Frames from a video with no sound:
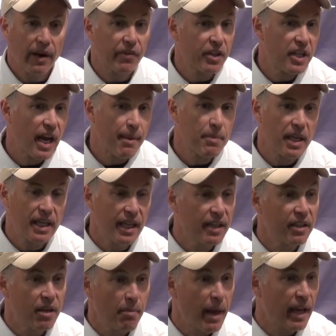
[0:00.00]
Every time they
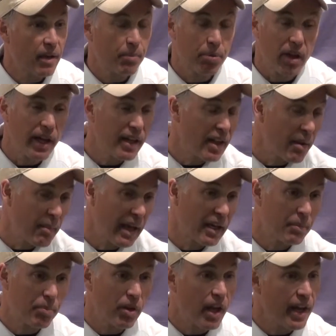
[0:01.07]
needed to make a play, they
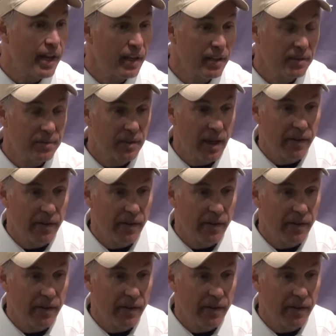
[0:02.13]
made a play.